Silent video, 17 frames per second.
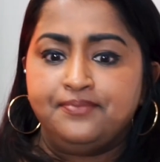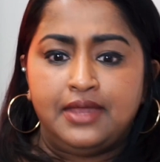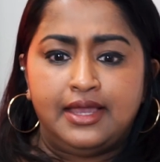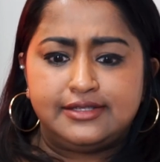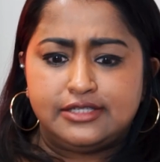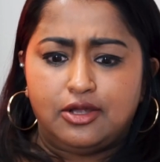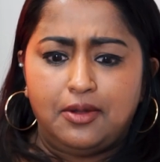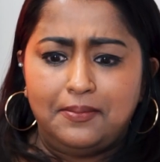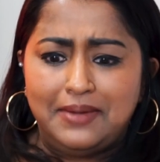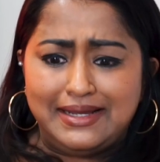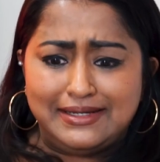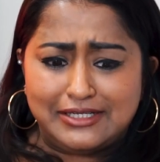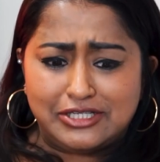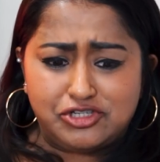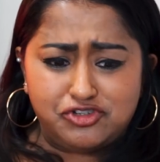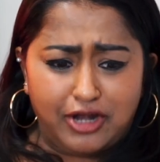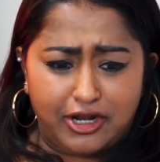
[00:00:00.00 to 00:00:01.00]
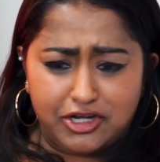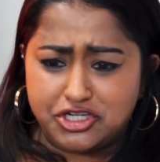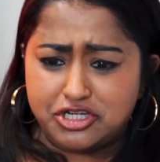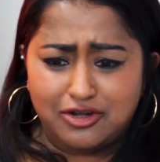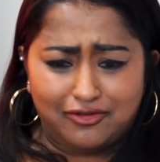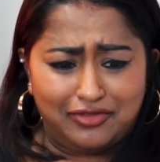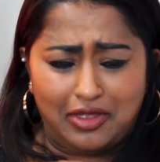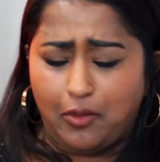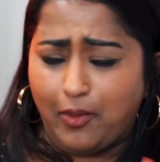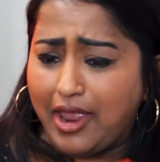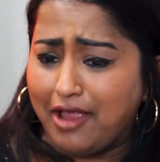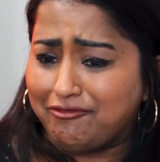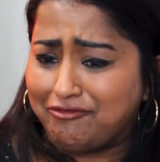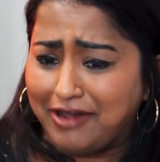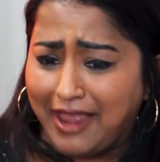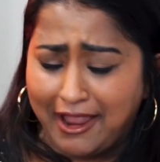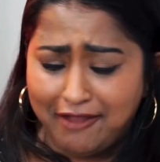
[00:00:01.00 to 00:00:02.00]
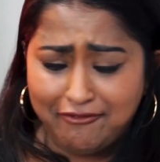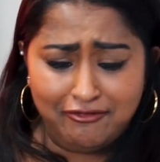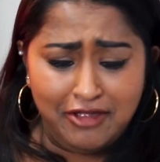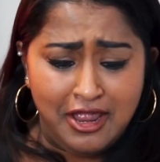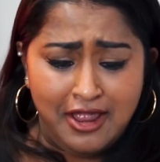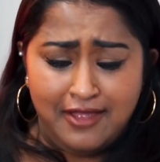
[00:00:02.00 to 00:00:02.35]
It's a complete destruction of their way of life,